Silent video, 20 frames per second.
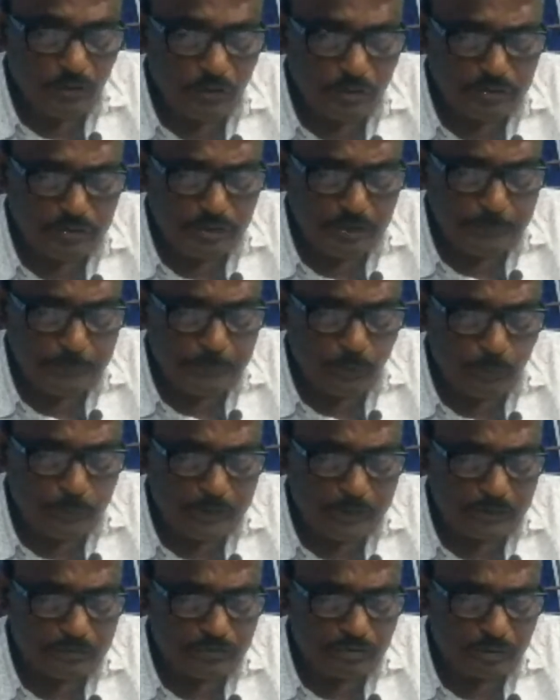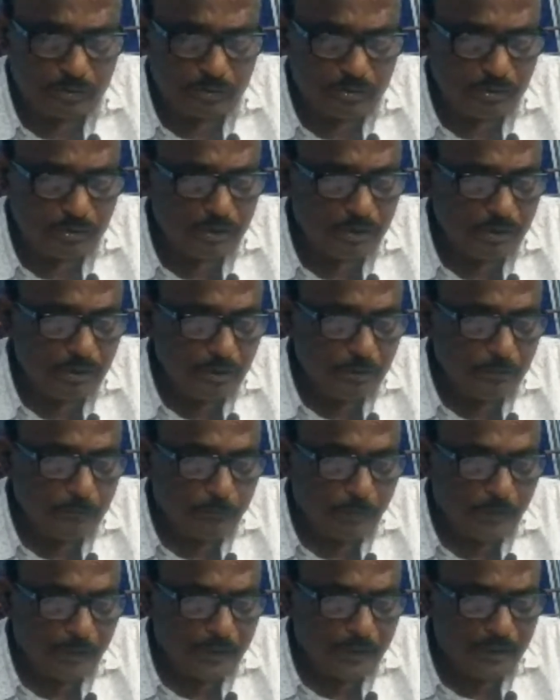on the provocation,
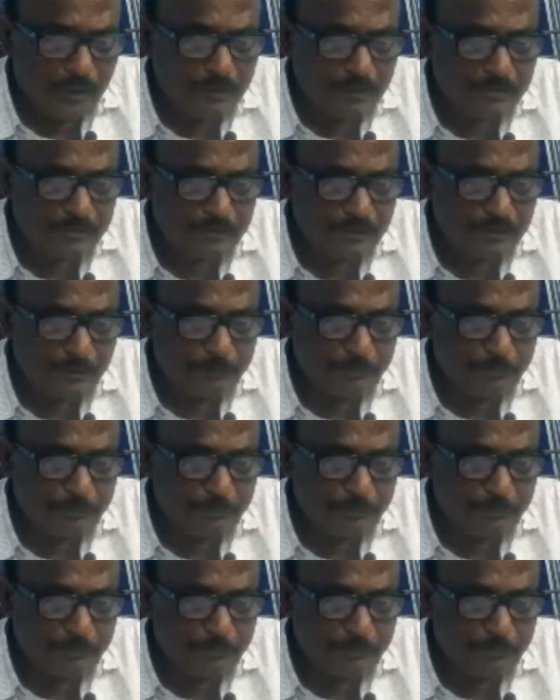fires a